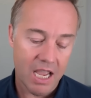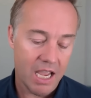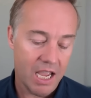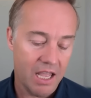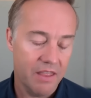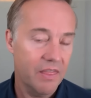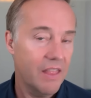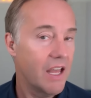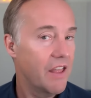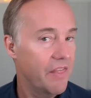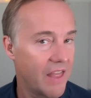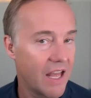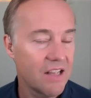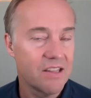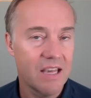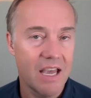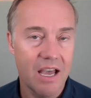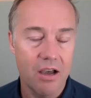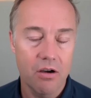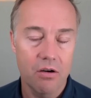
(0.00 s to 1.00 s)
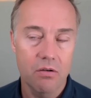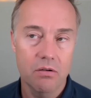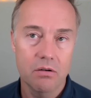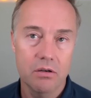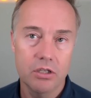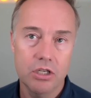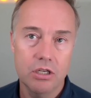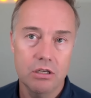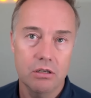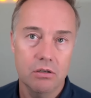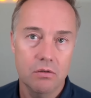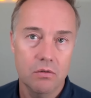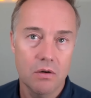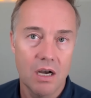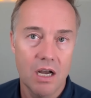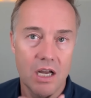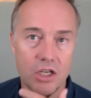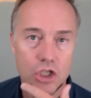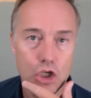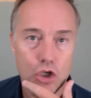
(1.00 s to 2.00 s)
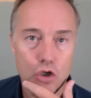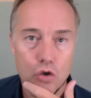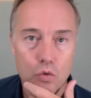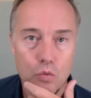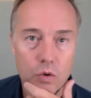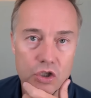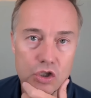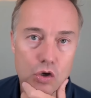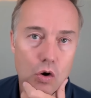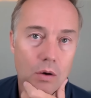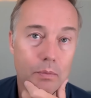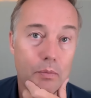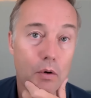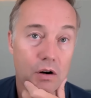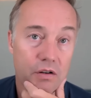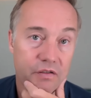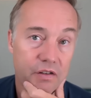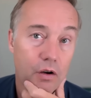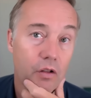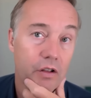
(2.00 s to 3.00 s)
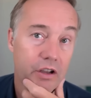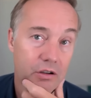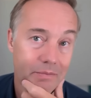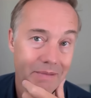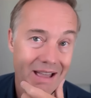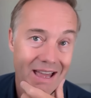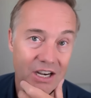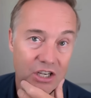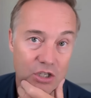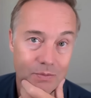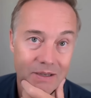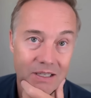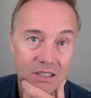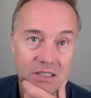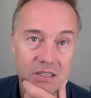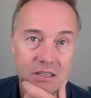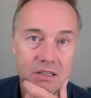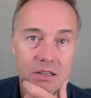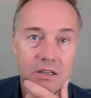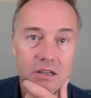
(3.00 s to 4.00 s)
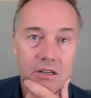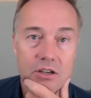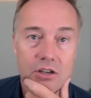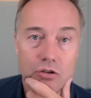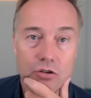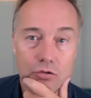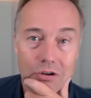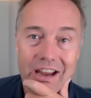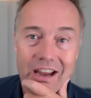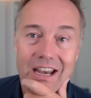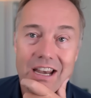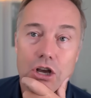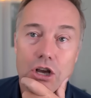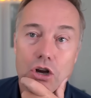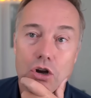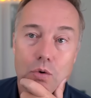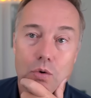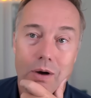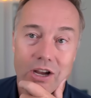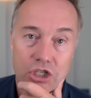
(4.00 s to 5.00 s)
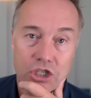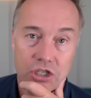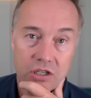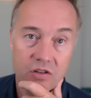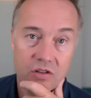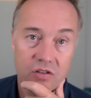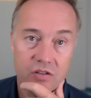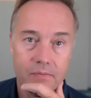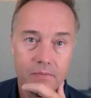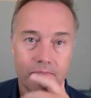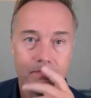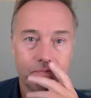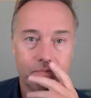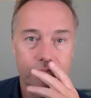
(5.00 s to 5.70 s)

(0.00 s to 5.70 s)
And, and that's how you uh, do what's called portfolio management. Great questions.